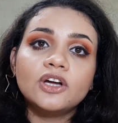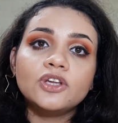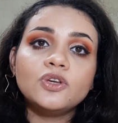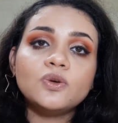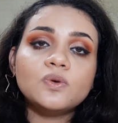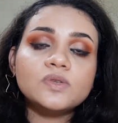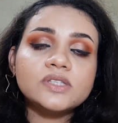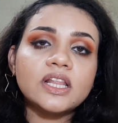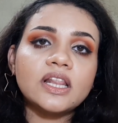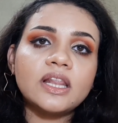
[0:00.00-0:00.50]

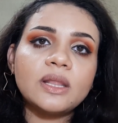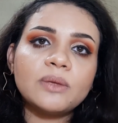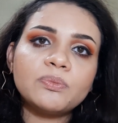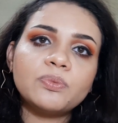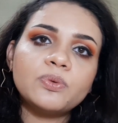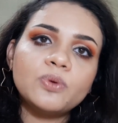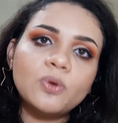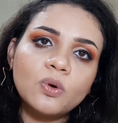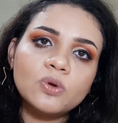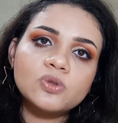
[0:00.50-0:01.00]
use the
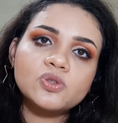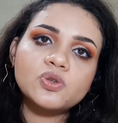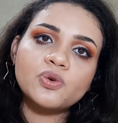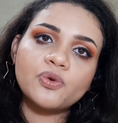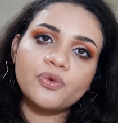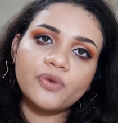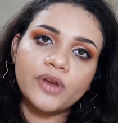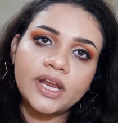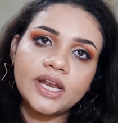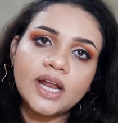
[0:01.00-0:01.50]
lymph nodes to
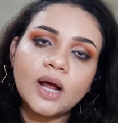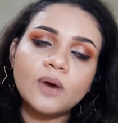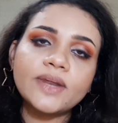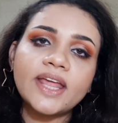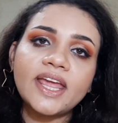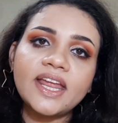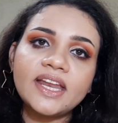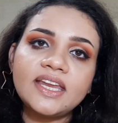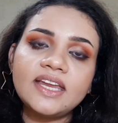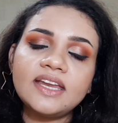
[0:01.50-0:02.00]
drain
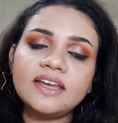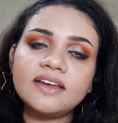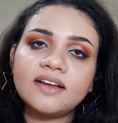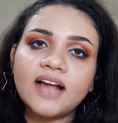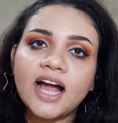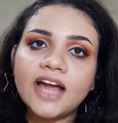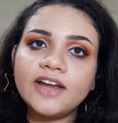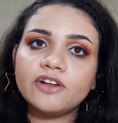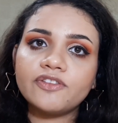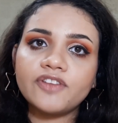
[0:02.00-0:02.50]
out any
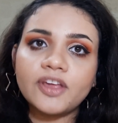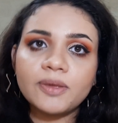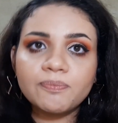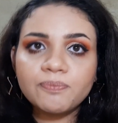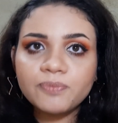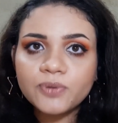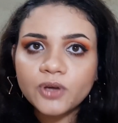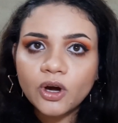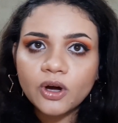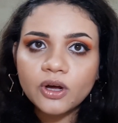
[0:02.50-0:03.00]
kind of
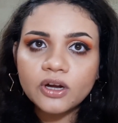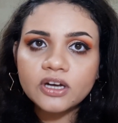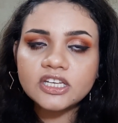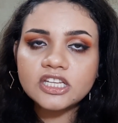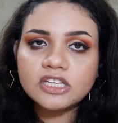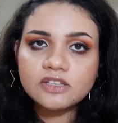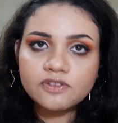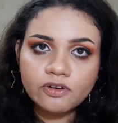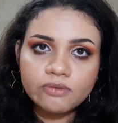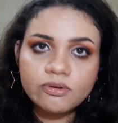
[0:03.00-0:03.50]

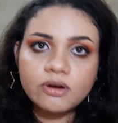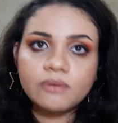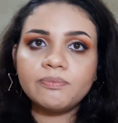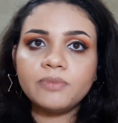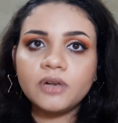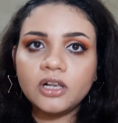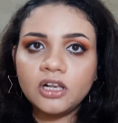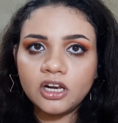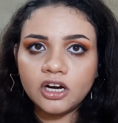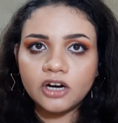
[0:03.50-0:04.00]
impurities from our
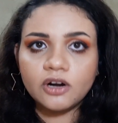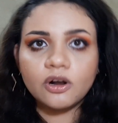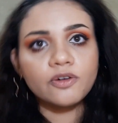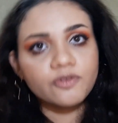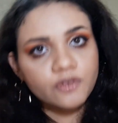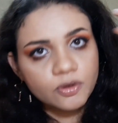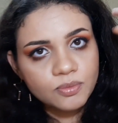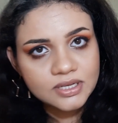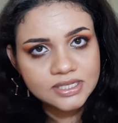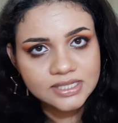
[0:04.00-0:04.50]
blood or
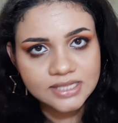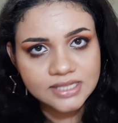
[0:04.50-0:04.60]
from our